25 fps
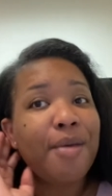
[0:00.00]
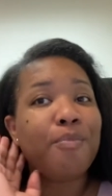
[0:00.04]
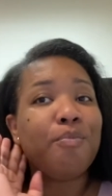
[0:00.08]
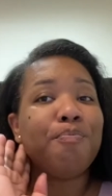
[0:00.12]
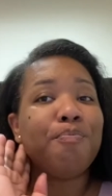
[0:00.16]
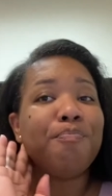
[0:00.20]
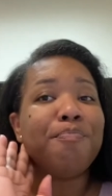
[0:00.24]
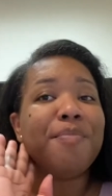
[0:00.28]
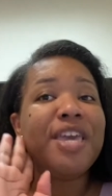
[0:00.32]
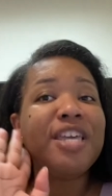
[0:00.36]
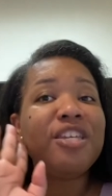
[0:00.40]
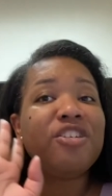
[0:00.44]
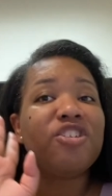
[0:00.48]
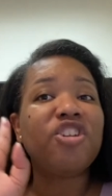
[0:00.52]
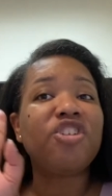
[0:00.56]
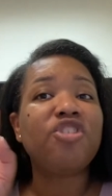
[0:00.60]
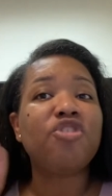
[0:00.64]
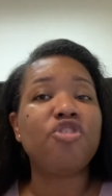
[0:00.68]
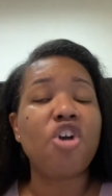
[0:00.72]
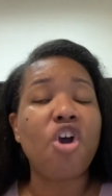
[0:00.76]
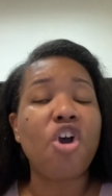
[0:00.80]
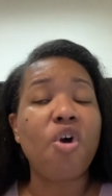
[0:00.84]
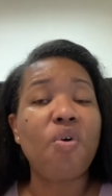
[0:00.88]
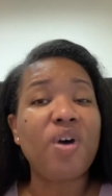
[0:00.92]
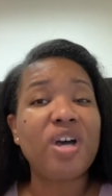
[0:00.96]
Make sure you
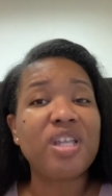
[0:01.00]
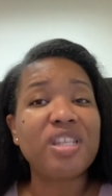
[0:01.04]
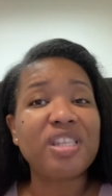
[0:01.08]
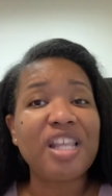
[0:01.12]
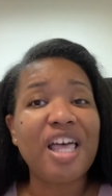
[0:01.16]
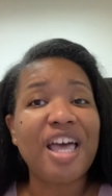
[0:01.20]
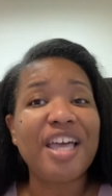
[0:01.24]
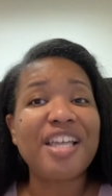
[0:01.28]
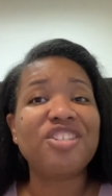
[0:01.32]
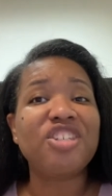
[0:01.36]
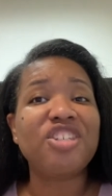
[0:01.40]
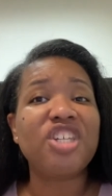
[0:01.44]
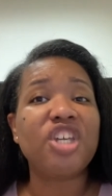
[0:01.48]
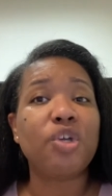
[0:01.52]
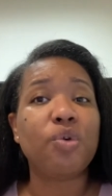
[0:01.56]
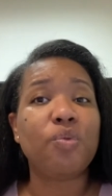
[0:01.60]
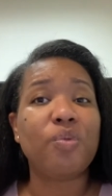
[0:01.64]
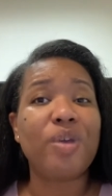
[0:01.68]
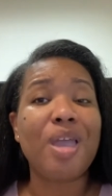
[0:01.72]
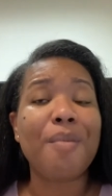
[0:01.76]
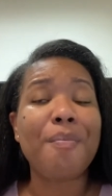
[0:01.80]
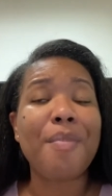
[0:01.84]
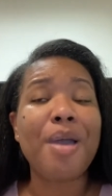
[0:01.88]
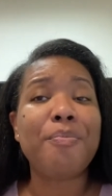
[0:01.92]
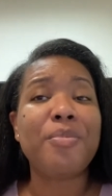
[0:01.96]
go online, check
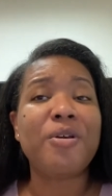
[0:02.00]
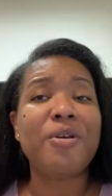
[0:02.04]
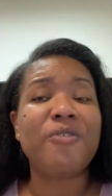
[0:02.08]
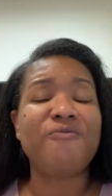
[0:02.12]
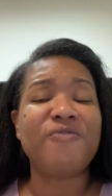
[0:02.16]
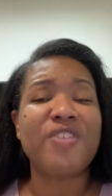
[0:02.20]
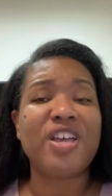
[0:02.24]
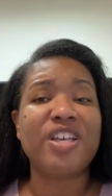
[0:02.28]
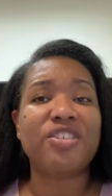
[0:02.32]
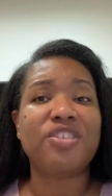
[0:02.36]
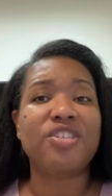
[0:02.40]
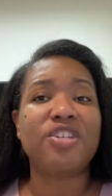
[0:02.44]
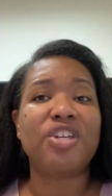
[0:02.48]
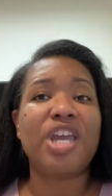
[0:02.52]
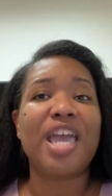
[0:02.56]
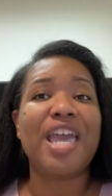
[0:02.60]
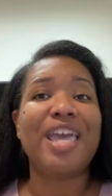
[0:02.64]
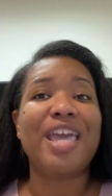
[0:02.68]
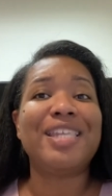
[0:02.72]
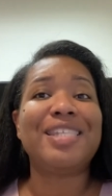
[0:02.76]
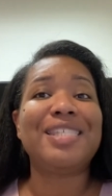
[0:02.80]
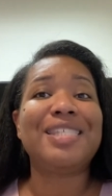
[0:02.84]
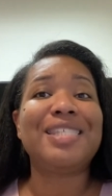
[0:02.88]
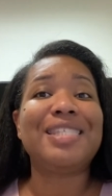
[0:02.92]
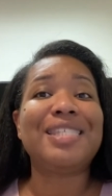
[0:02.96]
Rate My Professor,
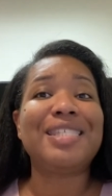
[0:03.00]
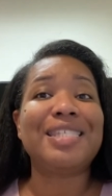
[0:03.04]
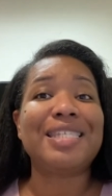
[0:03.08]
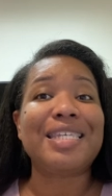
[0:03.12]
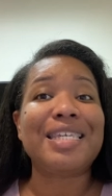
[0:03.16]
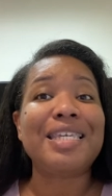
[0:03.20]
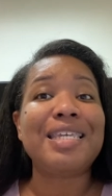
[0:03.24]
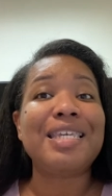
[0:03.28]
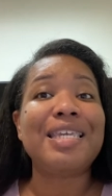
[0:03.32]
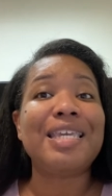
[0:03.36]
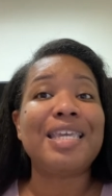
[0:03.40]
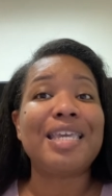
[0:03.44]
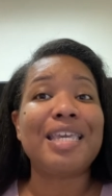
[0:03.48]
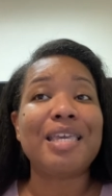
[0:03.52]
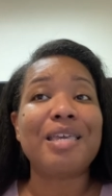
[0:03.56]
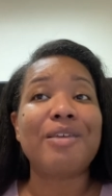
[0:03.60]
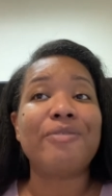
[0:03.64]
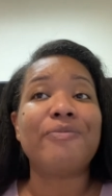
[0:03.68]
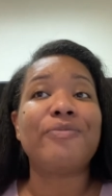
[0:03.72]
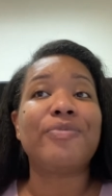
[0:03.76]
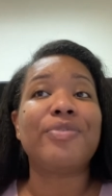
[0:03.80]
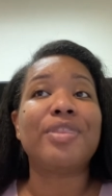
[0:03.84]
and see if